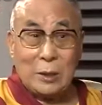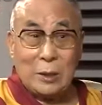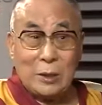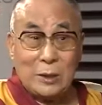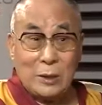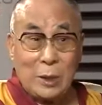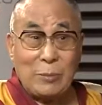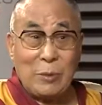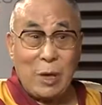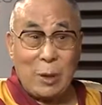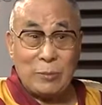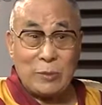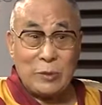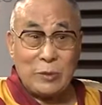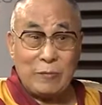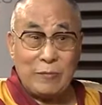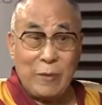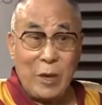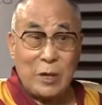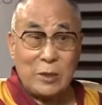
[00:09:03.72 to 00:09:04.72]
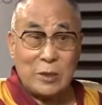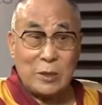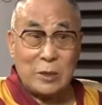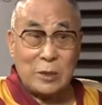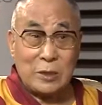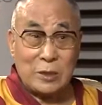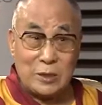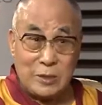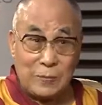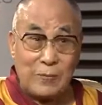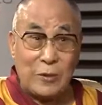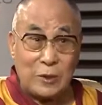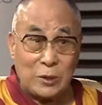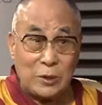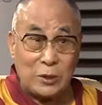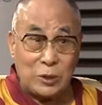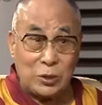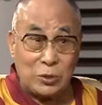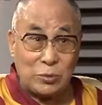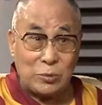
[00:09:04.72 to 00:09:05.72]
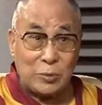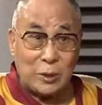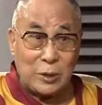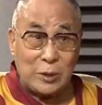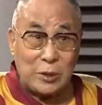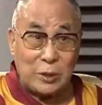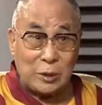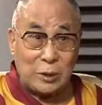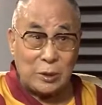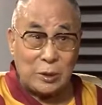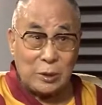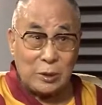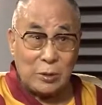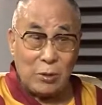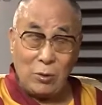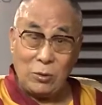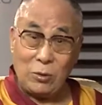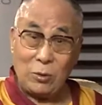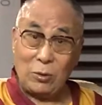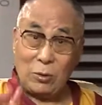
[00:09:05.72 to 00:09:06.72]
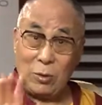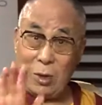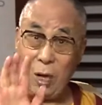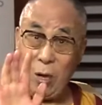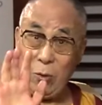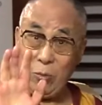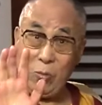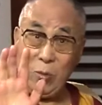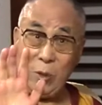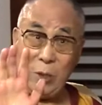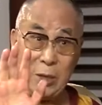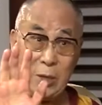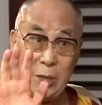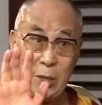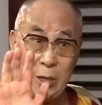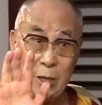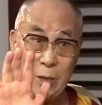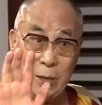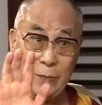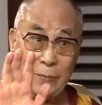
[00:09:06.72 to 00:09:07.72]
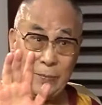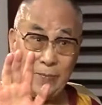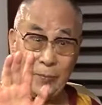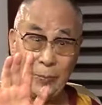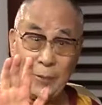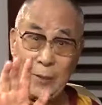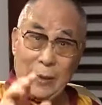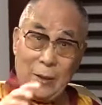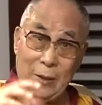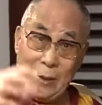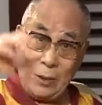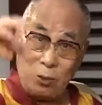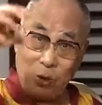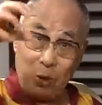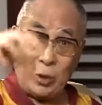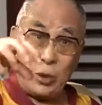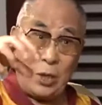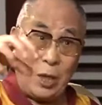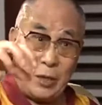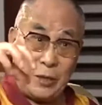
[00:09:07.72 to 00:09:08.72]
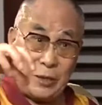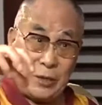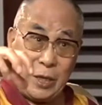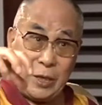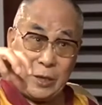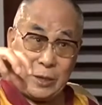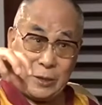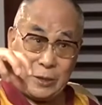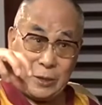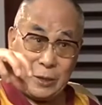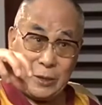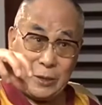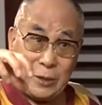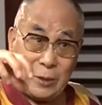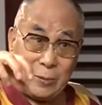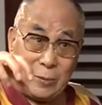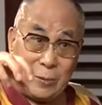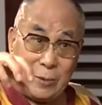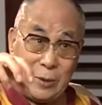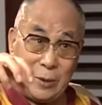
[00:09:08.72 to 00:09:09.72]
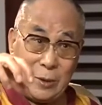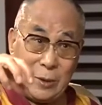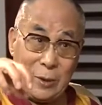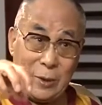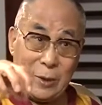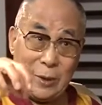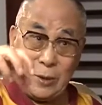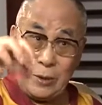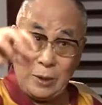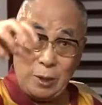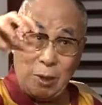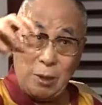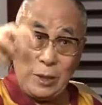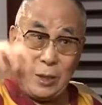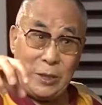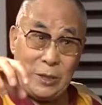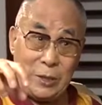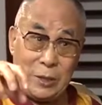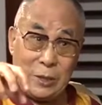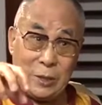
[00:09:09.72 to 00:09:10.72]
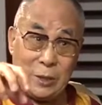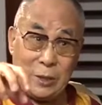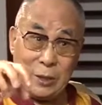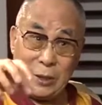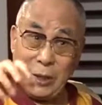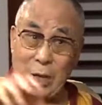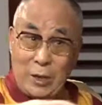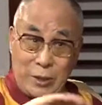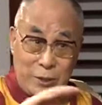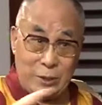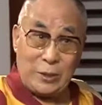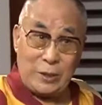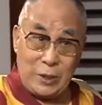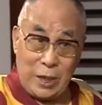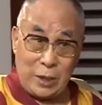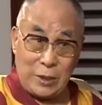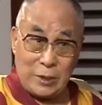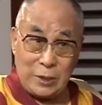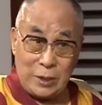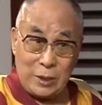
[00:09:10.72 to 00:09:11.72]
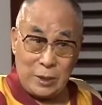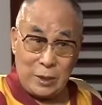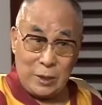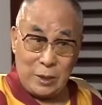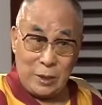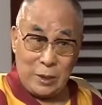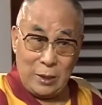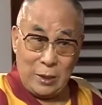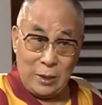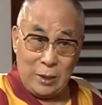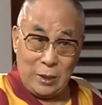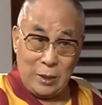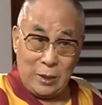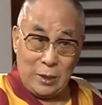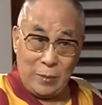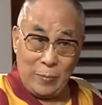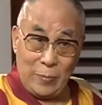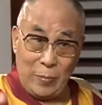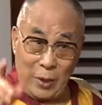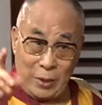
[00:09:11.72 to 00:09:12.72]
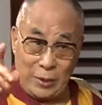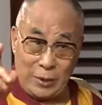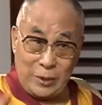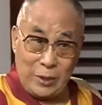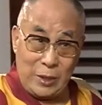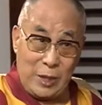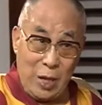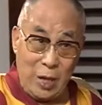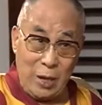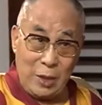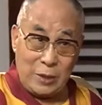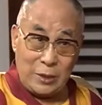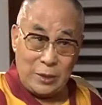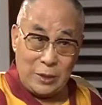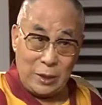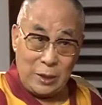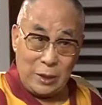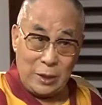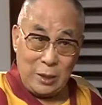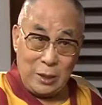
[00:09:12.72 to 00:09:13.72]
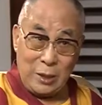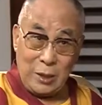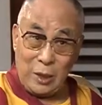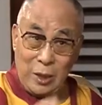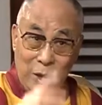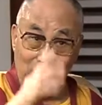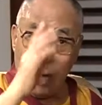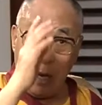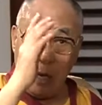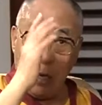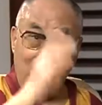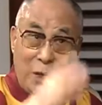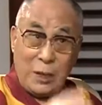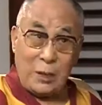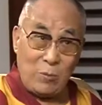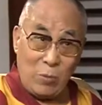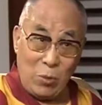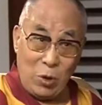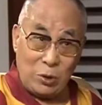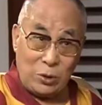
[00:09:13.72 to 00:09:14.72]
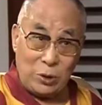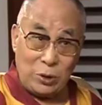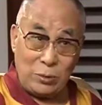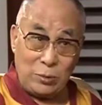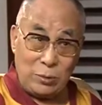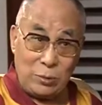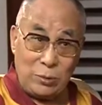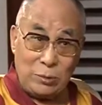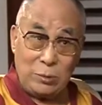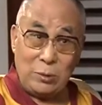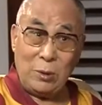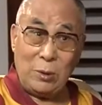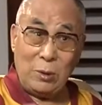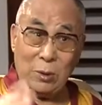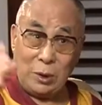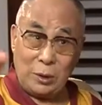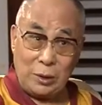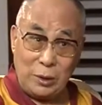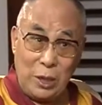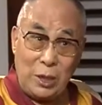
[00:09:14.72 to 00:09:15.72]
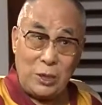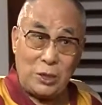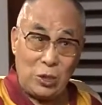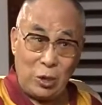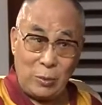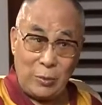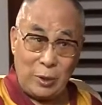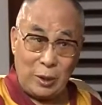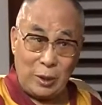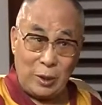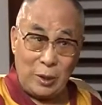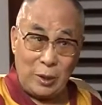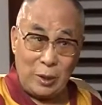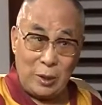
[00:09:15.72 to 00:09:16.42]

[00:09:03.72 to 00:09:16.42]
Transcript: sometimes find difficult situation. Although outwardly, totalitarian system, the leader can decide. But the reality, unlike Mao Zedong or Deng Xiaoping,